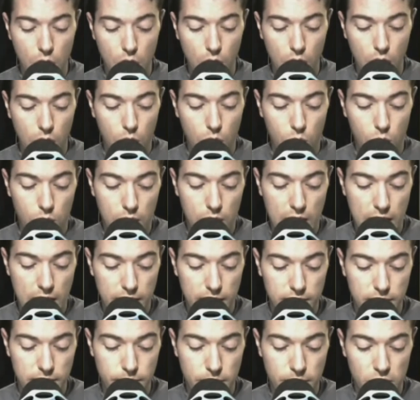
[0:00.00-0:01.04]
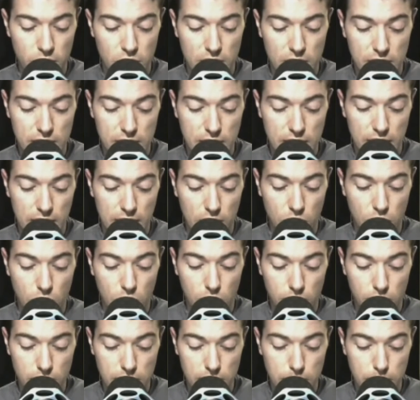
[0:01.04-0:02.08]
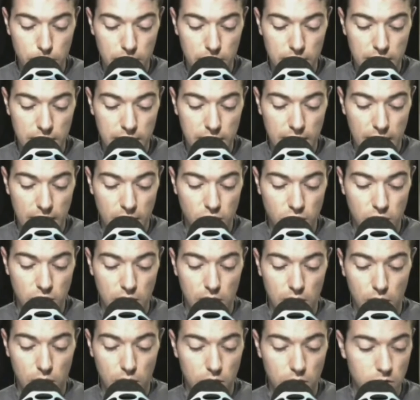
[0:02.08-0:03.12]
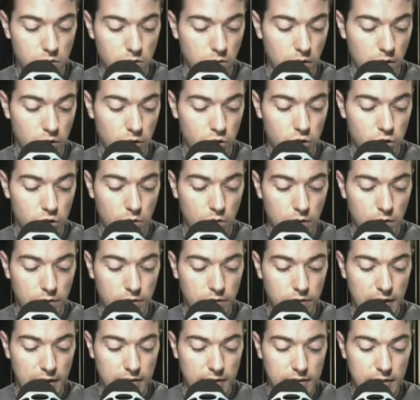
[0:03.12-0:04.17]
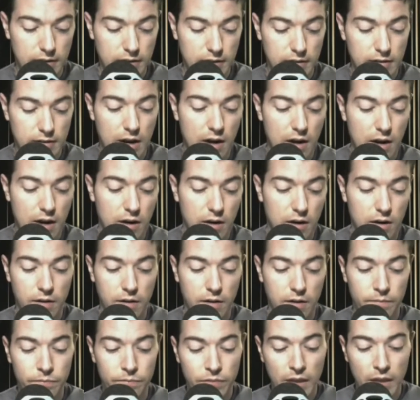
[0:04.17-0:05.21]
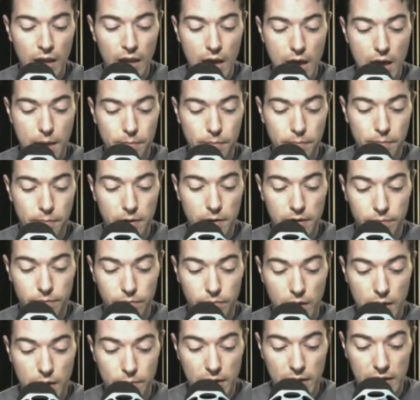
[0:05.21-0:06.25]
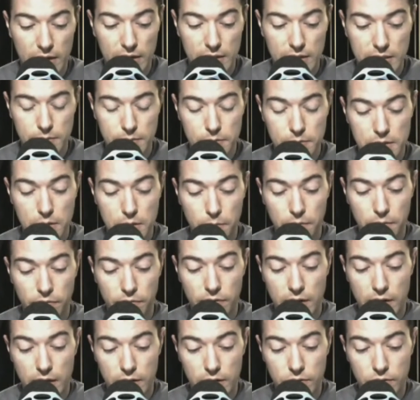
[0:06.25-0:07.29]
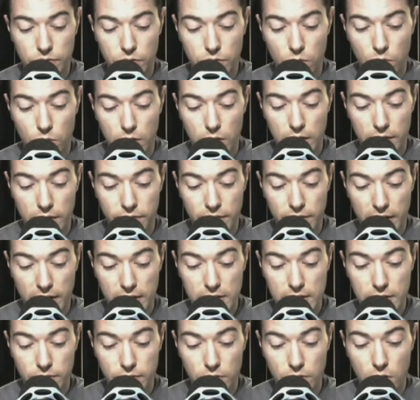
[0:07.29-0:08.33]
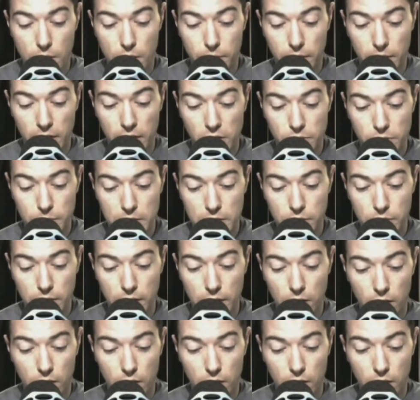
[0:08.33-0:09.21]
or other measures in accordance with international law to ensure that there are appropriate mechanisms to provide for effective cooperation between all